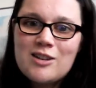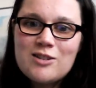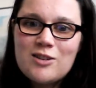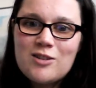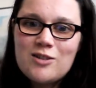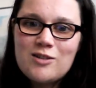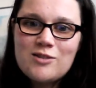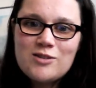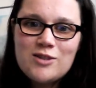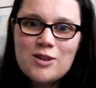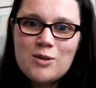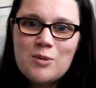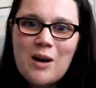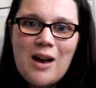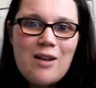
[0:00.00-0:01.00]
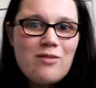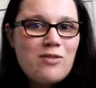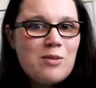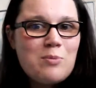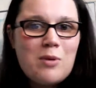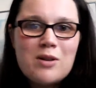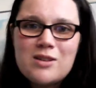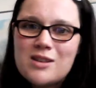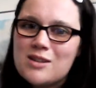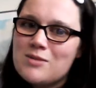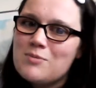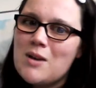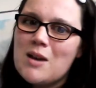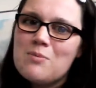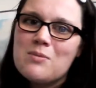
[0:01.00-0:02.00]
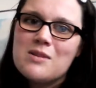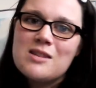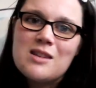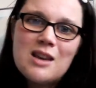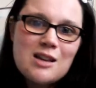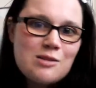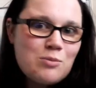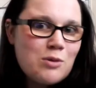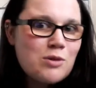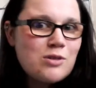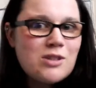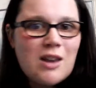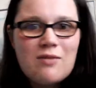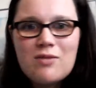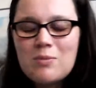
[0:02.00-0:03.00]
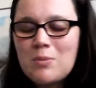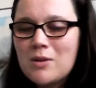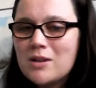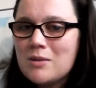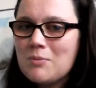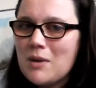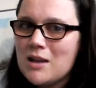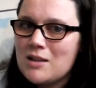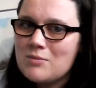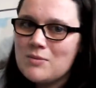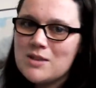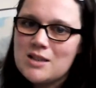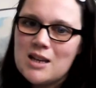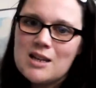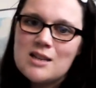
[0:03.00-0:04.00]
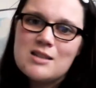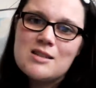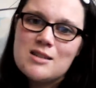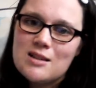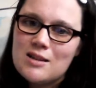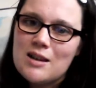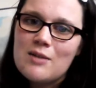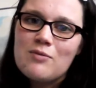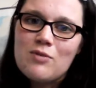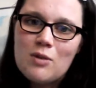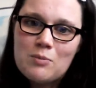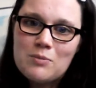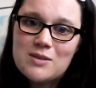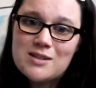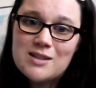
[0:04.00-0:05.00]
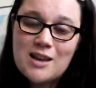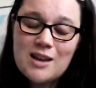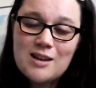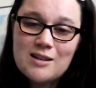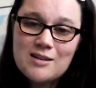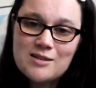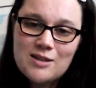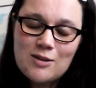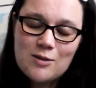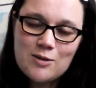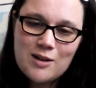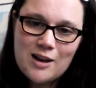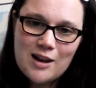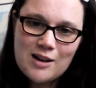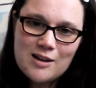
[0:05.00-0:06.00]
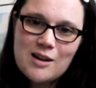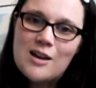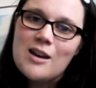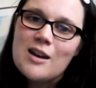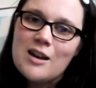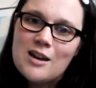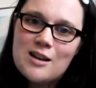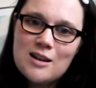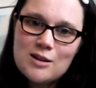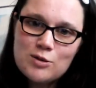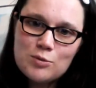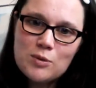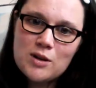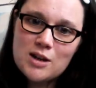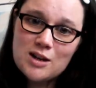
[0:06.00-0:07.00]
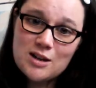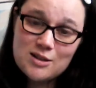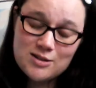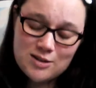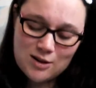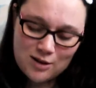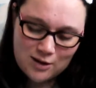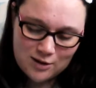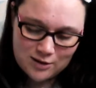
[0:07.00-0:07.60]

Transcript: aren't you? Everybody has made mistakes because everybody makes mistakes to learn from mistakes, okay? It is what it is, guys.